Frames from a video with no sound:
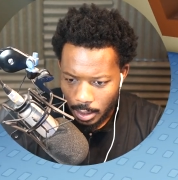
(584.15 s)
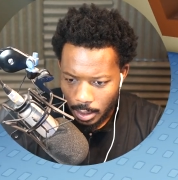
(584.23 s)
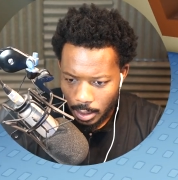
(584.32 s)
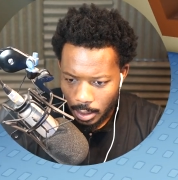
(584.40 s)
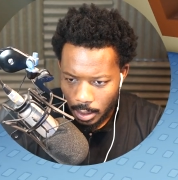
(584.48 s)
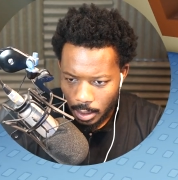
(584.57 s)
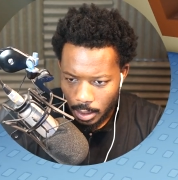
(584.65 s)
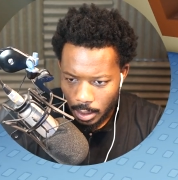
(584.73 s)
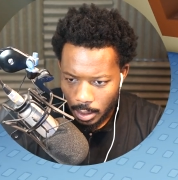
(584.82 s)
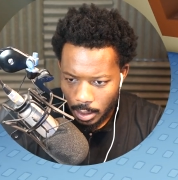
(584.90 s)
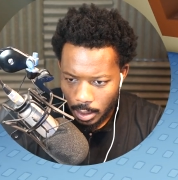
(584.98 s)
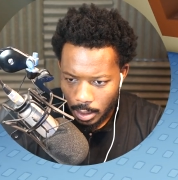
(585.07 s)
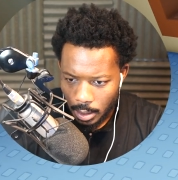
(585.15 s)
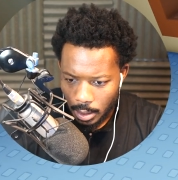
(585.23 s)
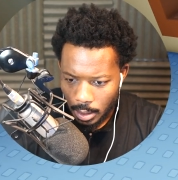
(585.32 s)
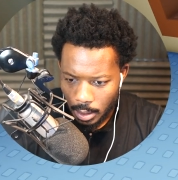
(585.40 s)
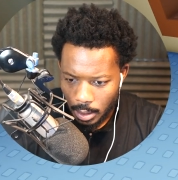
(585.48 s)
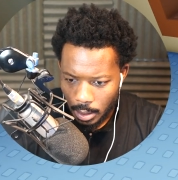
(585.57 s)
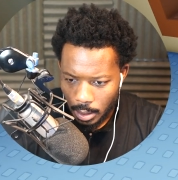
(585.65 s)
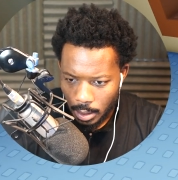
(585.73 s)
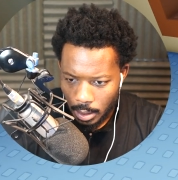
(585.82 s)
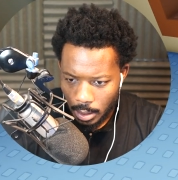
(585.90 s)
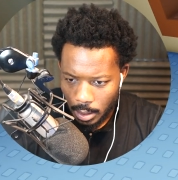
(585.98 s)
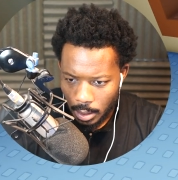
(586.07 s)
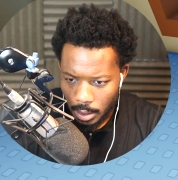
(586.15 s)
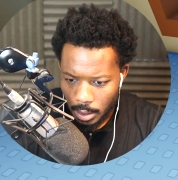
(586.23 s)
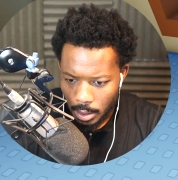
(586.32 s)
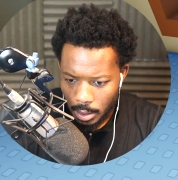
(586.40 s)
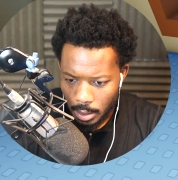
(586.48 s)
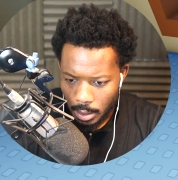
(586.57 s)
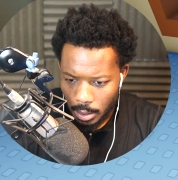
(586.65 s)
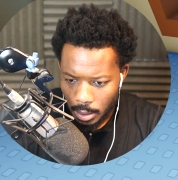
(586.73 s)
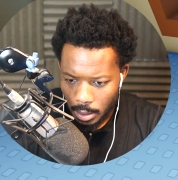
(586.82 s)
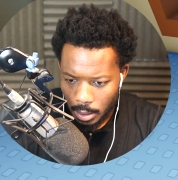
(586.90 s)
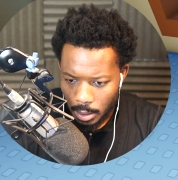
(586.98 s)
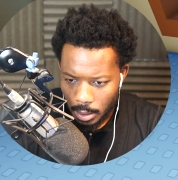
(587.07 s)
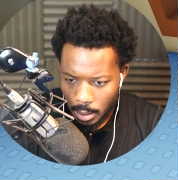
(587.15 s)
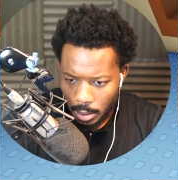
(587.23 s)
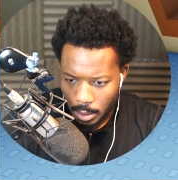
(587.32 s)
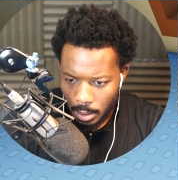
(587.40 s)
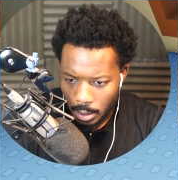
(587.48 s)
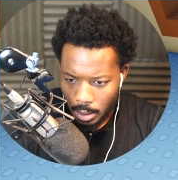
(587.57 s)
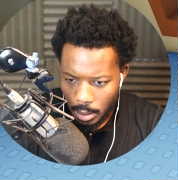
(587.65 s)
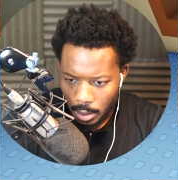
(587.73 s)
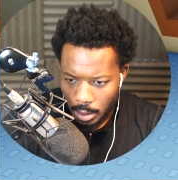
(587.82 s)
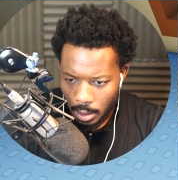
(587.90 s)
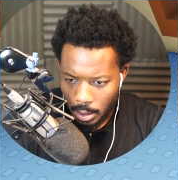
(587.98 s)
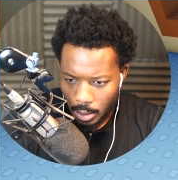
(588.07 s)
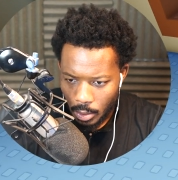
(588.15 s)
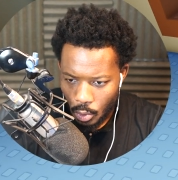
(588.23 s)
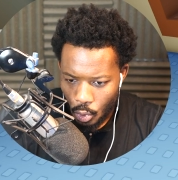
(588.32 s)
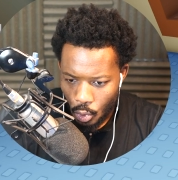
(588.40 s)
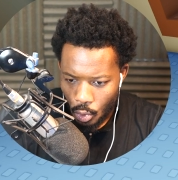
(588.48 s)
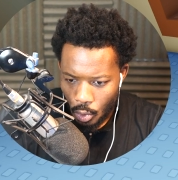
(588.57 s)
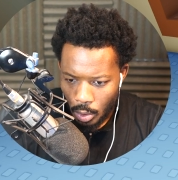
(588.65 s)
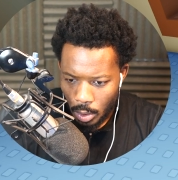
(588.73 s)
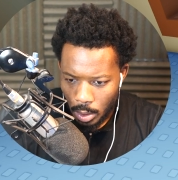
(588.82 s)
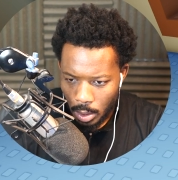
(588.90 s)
(no one is talking)